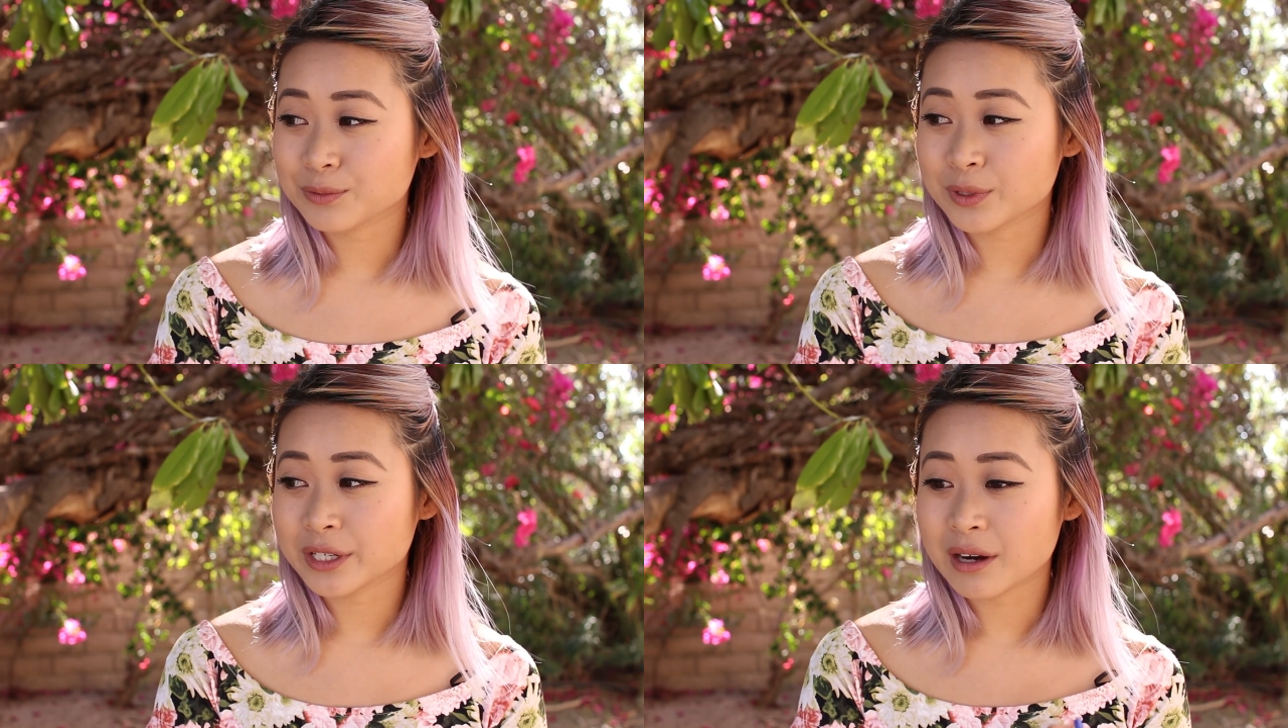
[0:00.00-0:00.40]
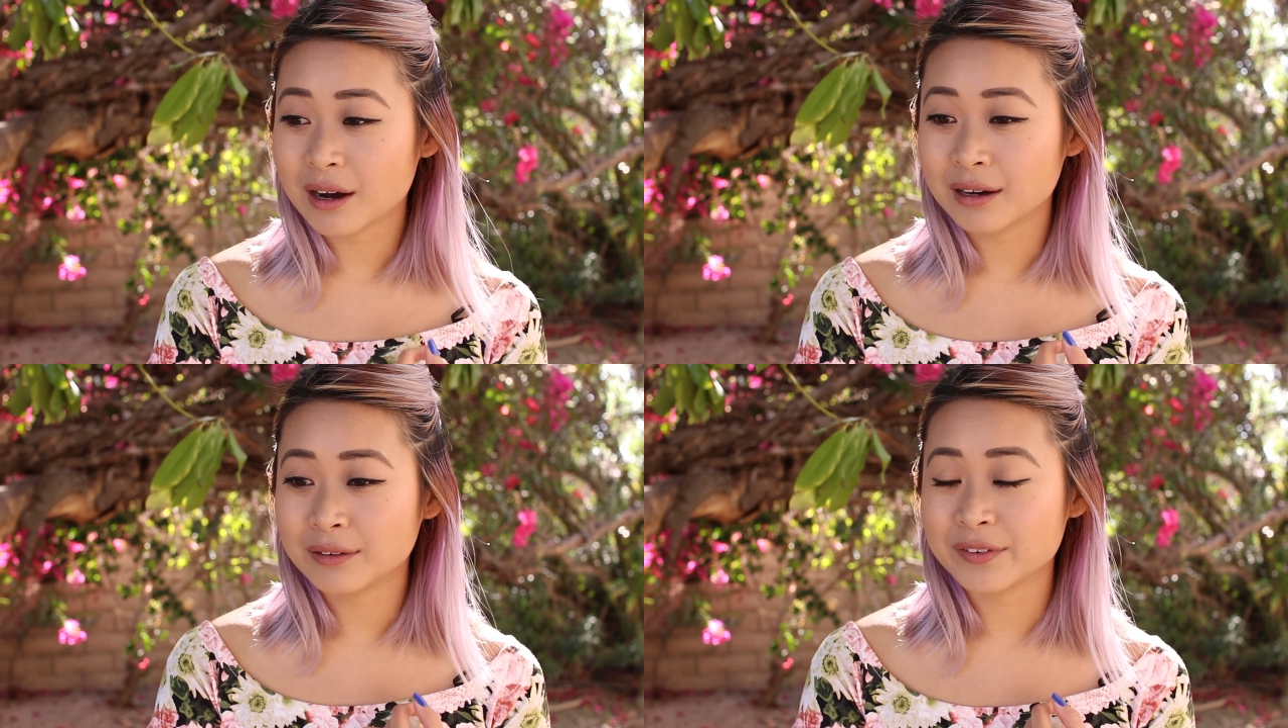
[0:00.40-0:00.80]
we're
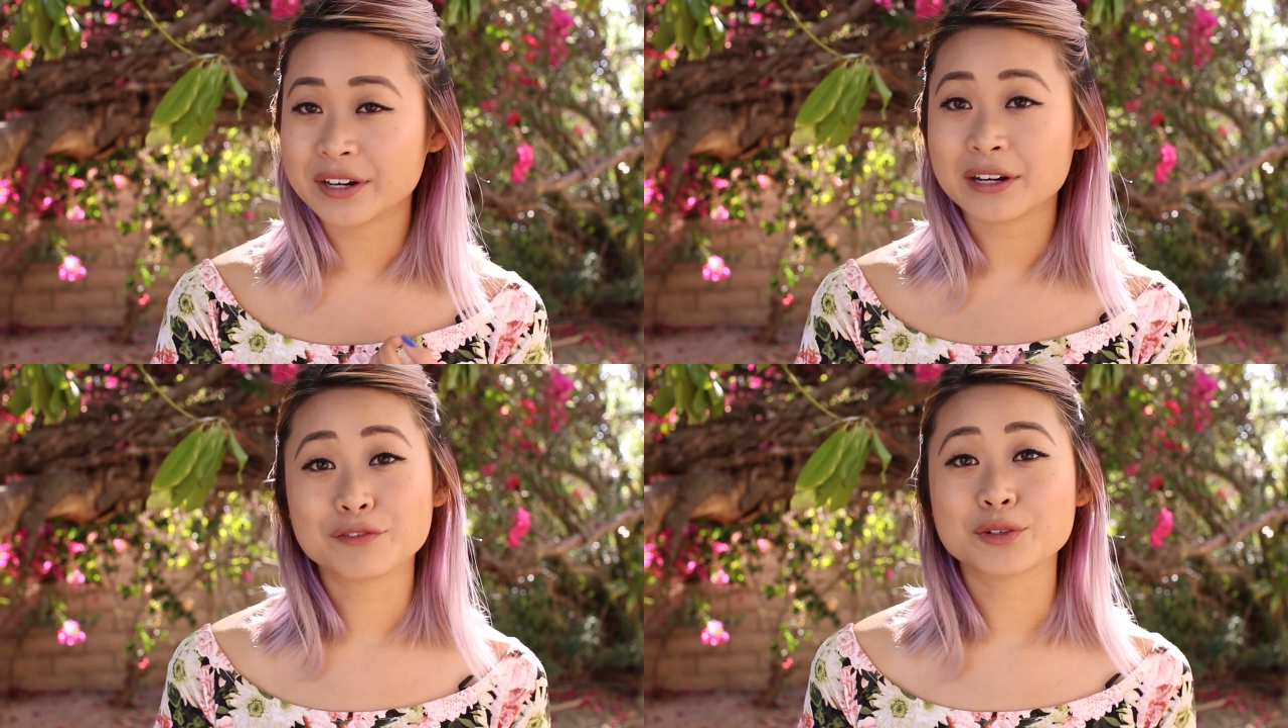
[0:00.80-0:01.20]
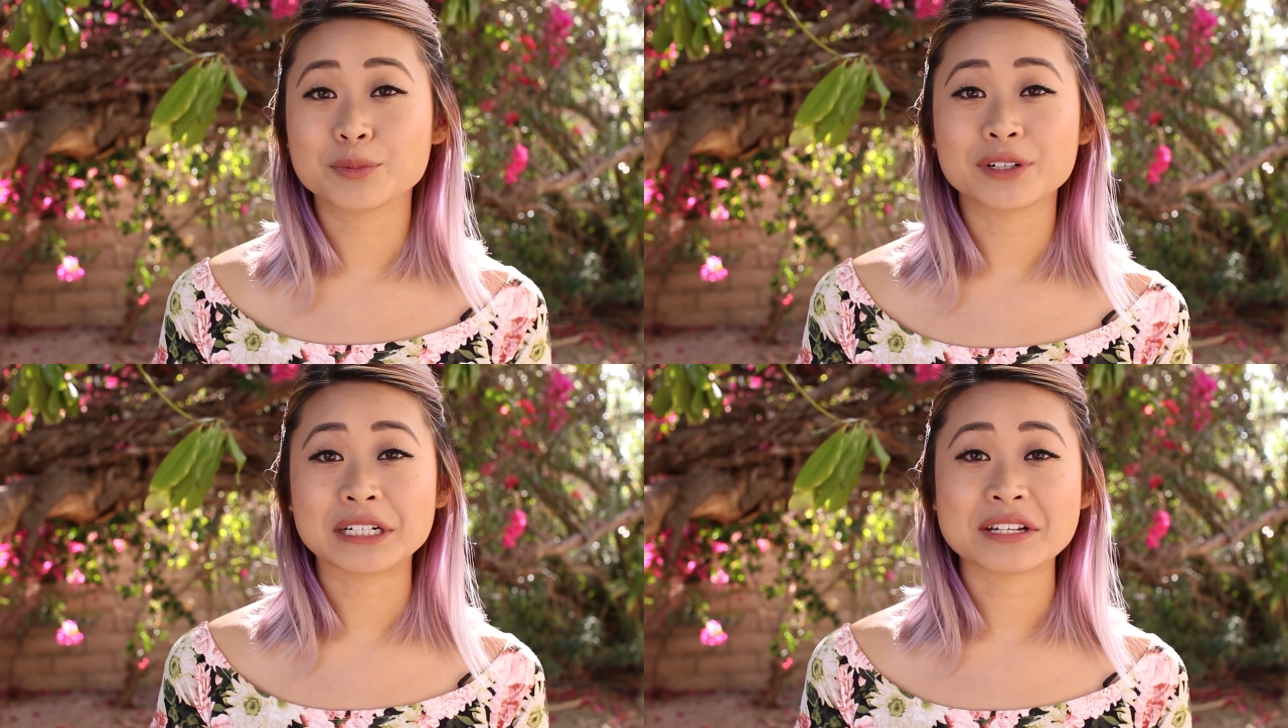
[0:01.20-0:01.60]
all very
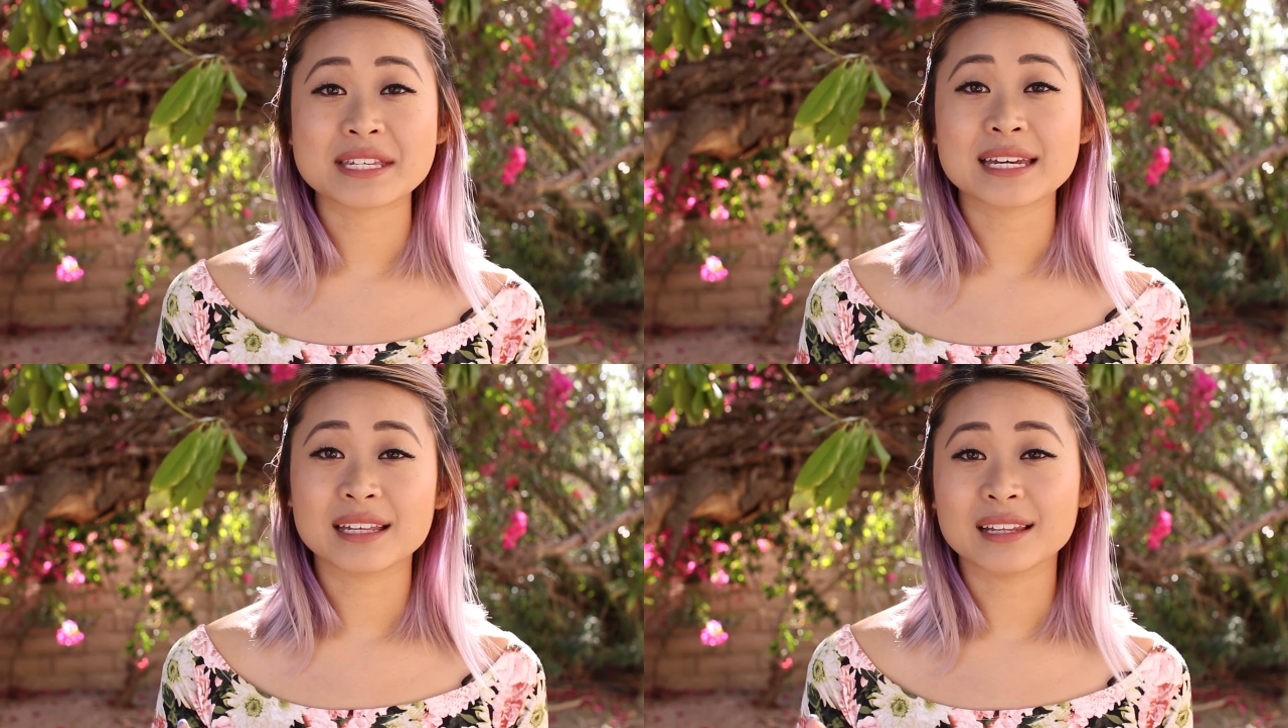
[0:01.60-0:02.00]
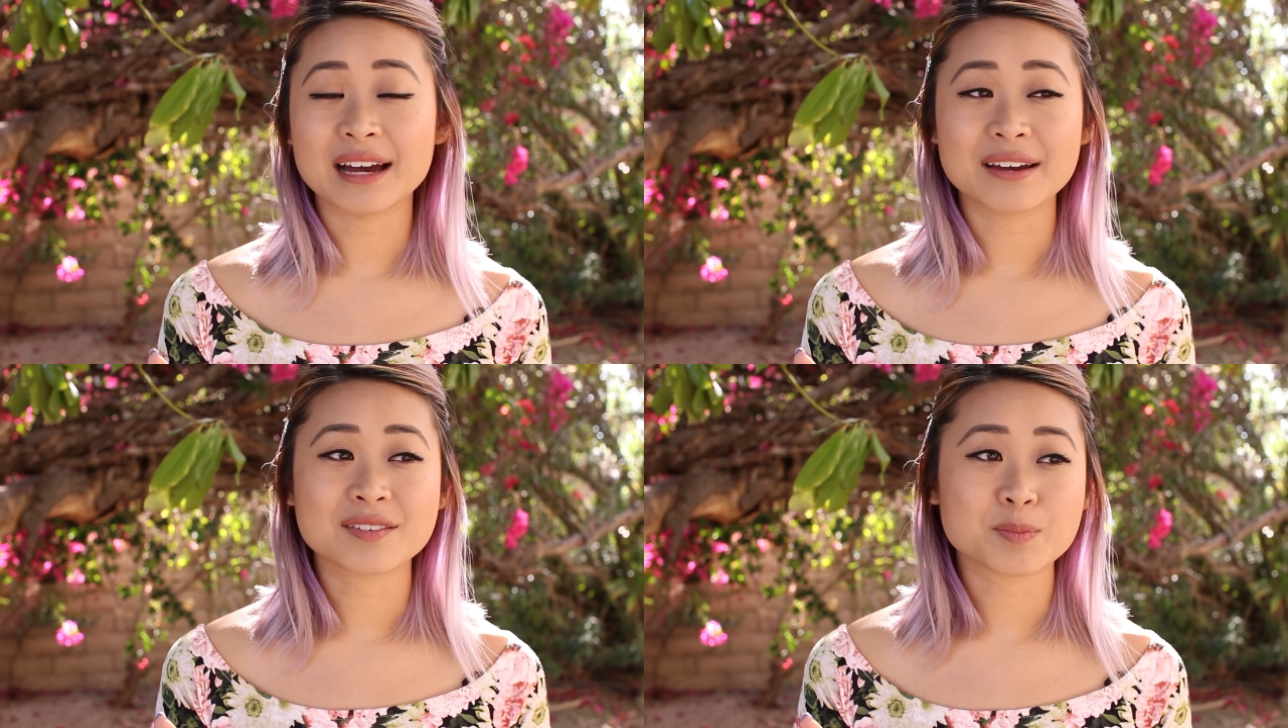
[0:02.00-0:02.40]
comfortable in our daily
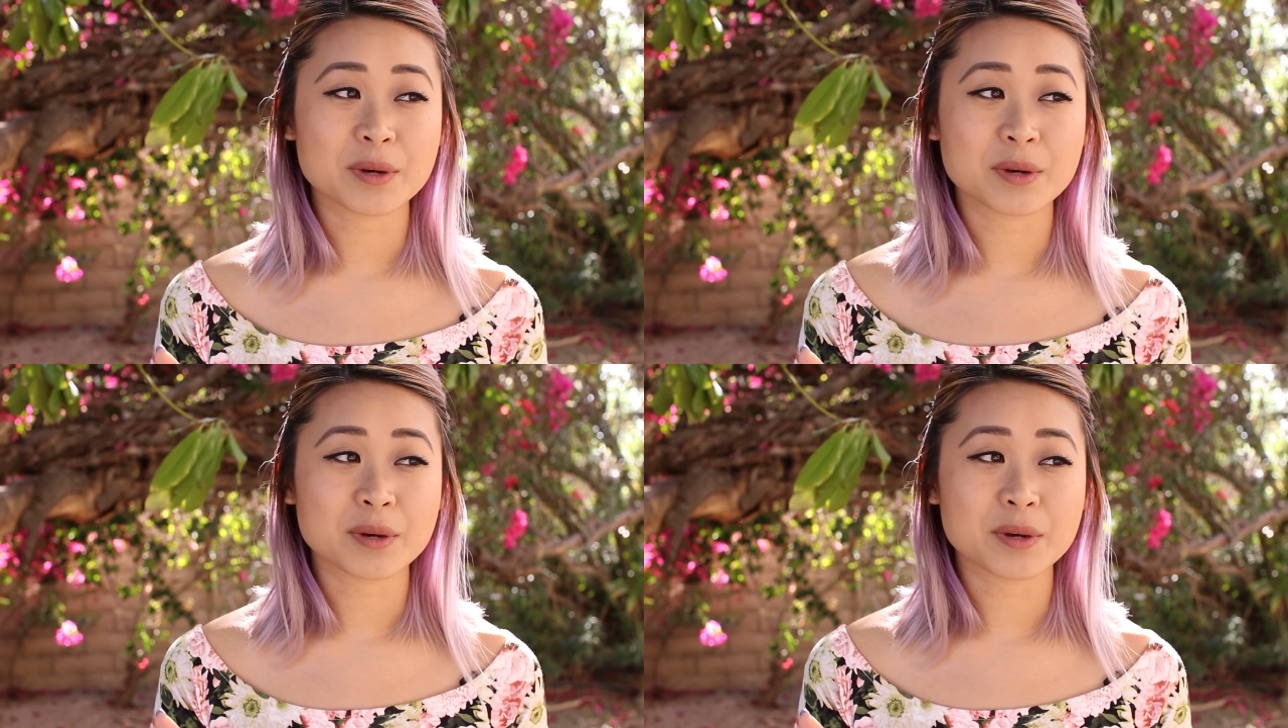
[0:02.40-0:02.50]
lives,